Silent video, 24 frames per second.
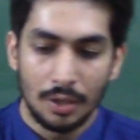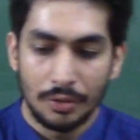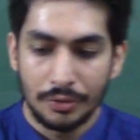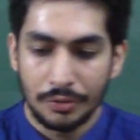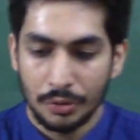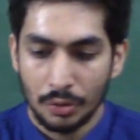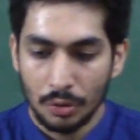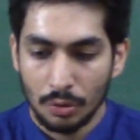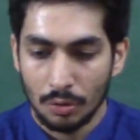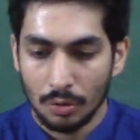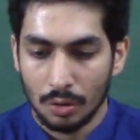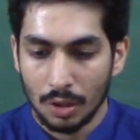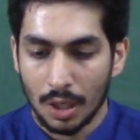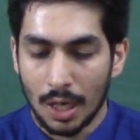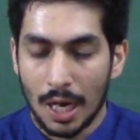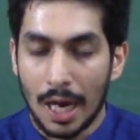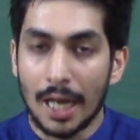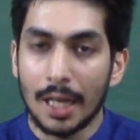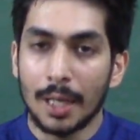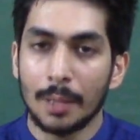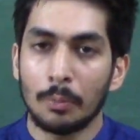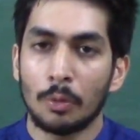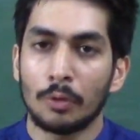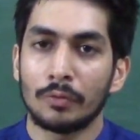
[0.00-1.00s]
So
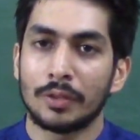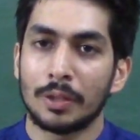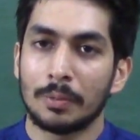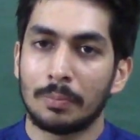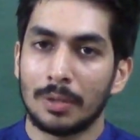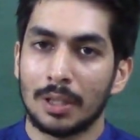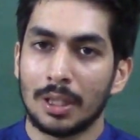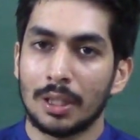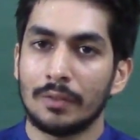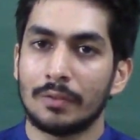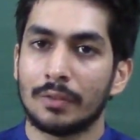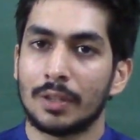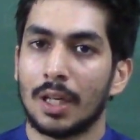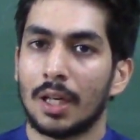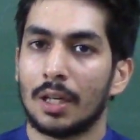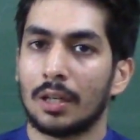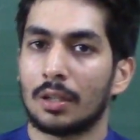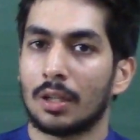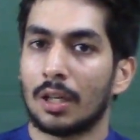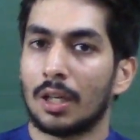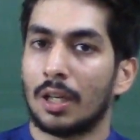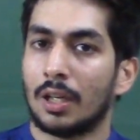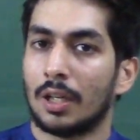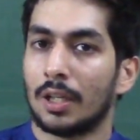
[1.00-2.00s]
I am of the belief
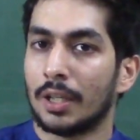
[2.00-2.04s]
that